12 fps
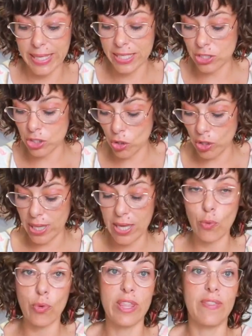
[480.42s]
soda
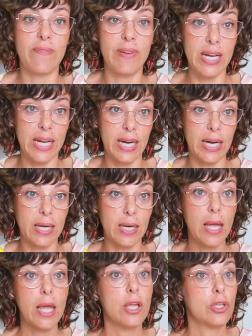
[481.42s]
with vinegar.
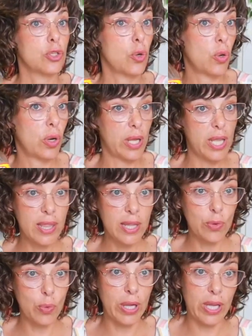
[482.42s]
So
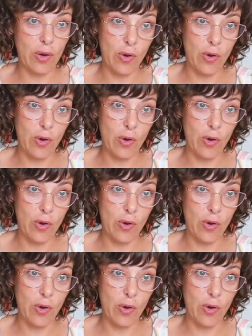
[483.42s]
either way,